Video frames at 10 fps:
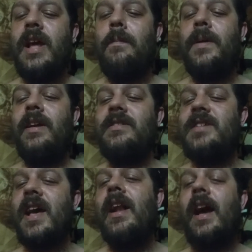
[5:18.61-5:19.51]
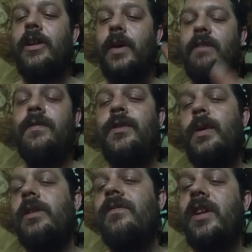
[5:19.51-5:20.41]
being said, I do have a
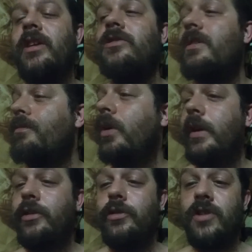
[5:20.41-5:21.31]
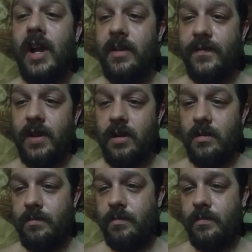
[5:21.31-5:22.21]
few other videos I'm going to try to
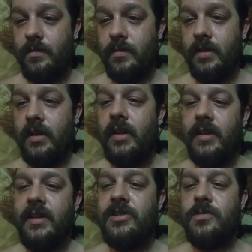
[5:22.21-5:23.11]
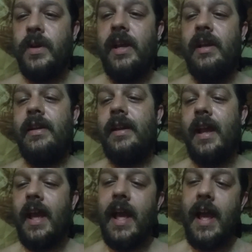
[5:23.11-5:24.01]
film this week
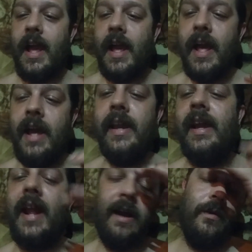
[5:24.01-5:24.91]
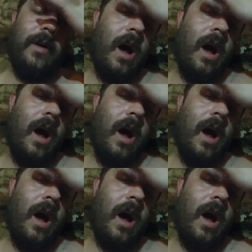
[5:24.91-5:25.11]
and get out.